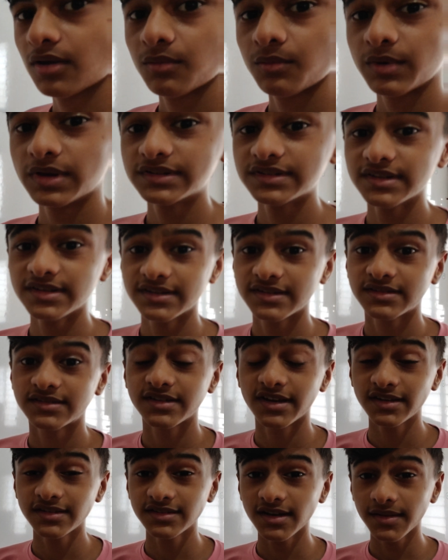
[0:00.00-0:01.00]
which is
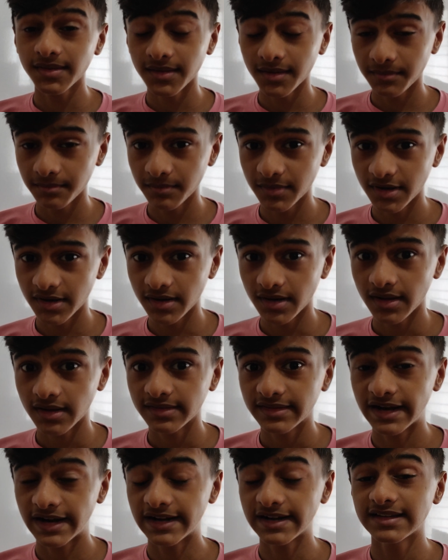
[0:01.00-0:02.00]
just a number
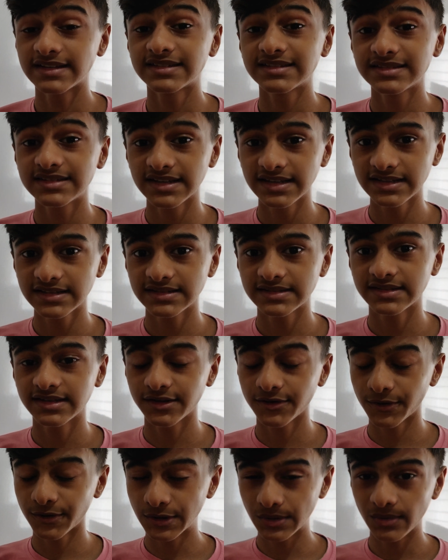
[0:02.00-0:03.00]
that is
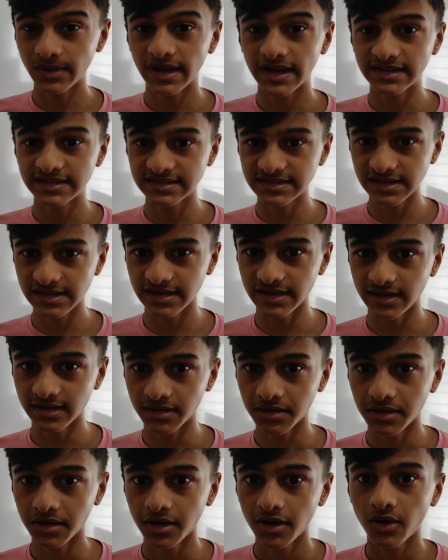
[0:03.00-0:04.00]
602
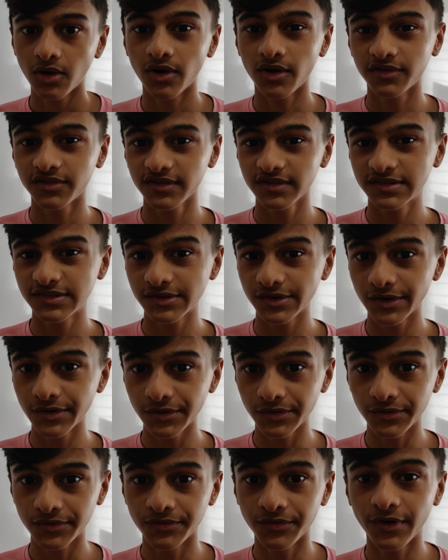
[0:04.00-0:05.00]
hexillion or
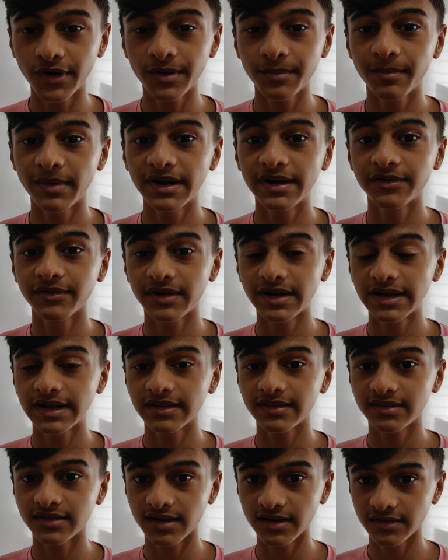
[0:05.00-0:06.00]
602 followed by
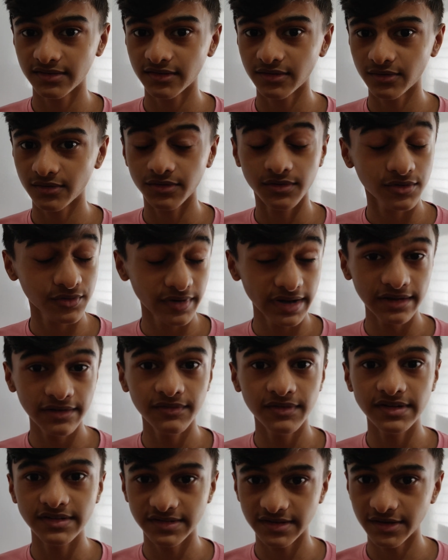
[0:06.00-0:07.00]

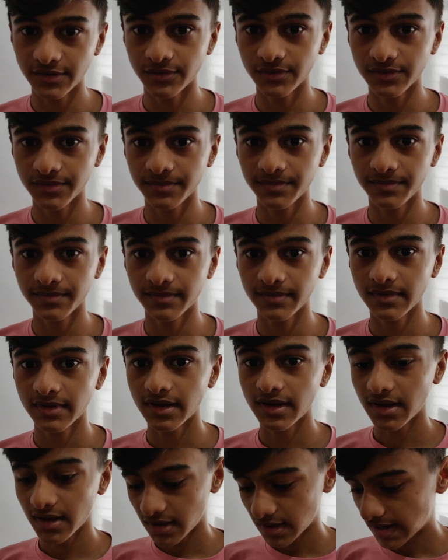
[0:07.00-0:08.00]
21 zeros.
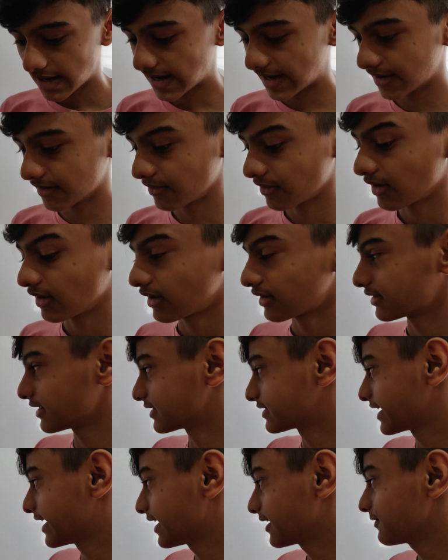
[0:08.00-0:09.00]
And
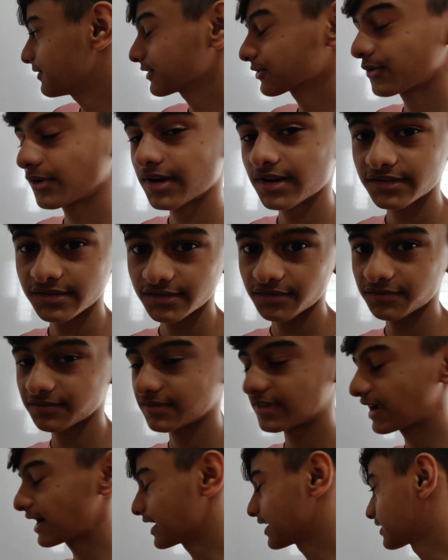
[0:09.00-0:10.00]
the scientific notation
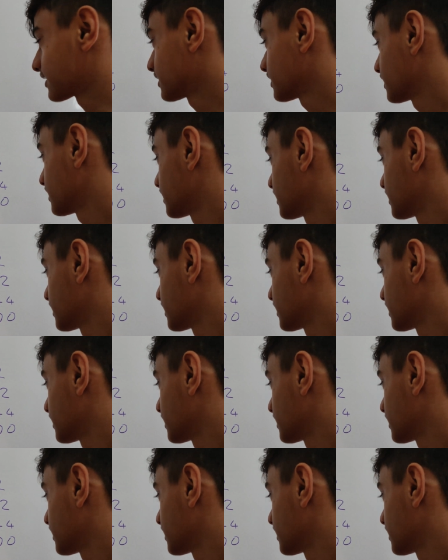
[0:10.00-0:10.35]
of that